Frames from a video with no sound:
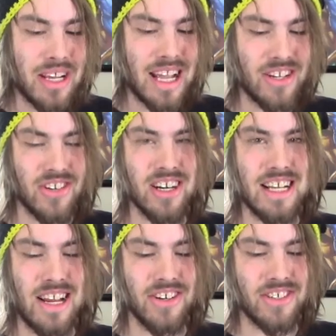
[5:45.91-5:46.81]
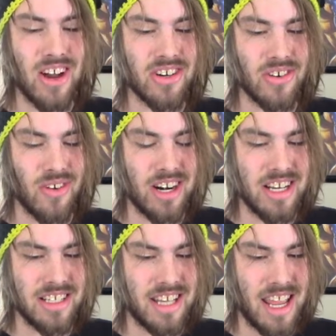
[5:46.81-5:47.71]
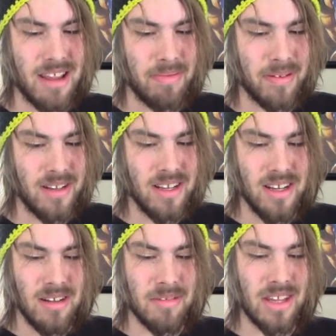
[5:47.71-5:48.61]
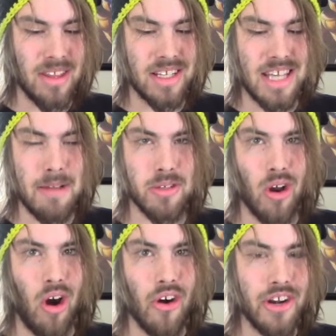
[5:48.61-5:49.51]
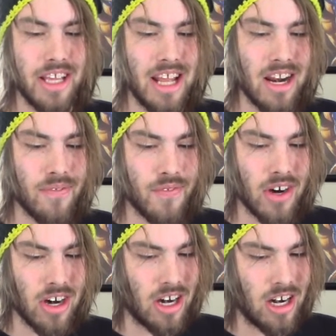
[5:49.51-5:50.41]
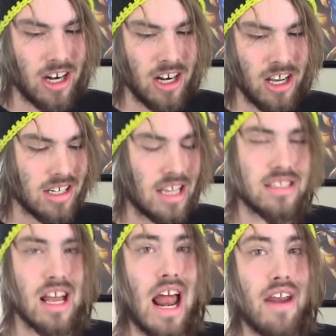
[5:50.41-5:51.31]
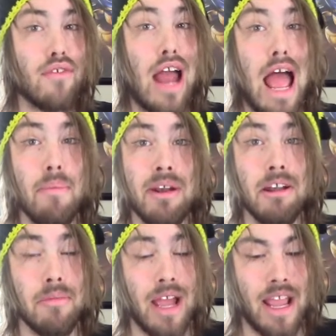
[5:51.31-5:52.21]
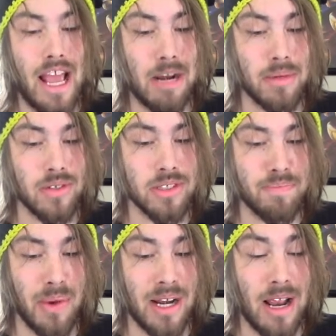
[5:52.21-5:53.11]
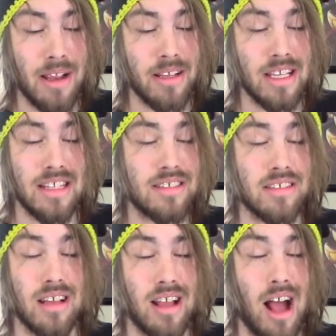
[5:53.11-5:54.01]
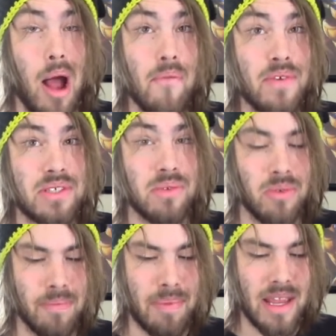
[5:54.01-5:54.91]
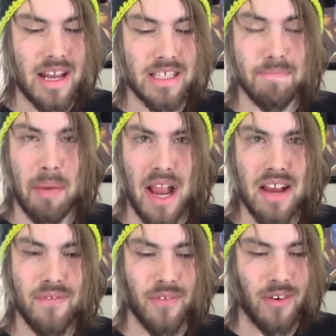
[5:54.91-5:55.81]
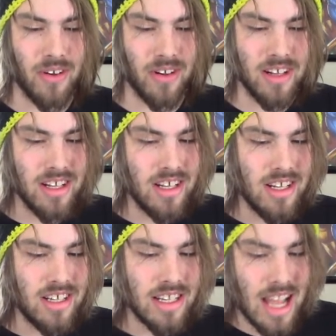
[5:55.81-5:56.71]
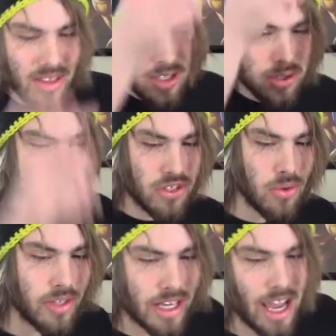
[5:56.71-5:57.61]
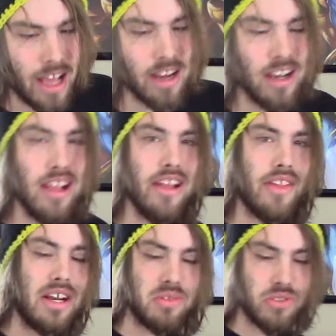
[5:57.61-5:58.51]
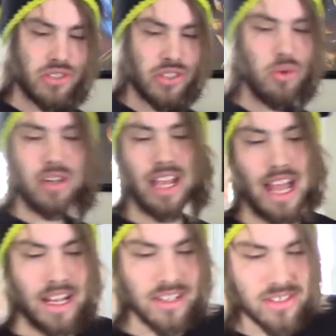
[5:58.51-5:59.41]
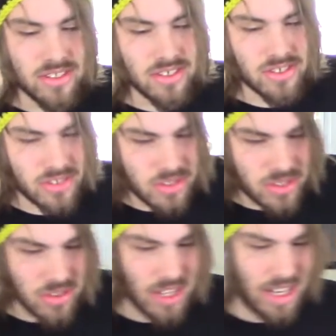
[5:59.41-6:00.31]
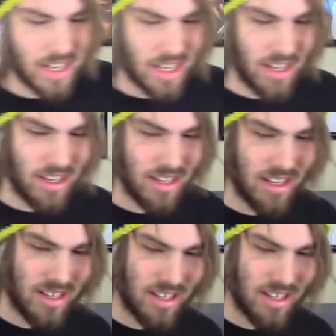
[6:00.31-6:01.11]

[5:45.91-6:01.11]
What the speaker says: you get trying to get your dog to run into tape. I mean, the tape's hard to get out of fur. That's not ever happening to my animals, but it's obvious it would be, and it's painful. Yeah, that's what you get. That is what you get. Screw you, lady.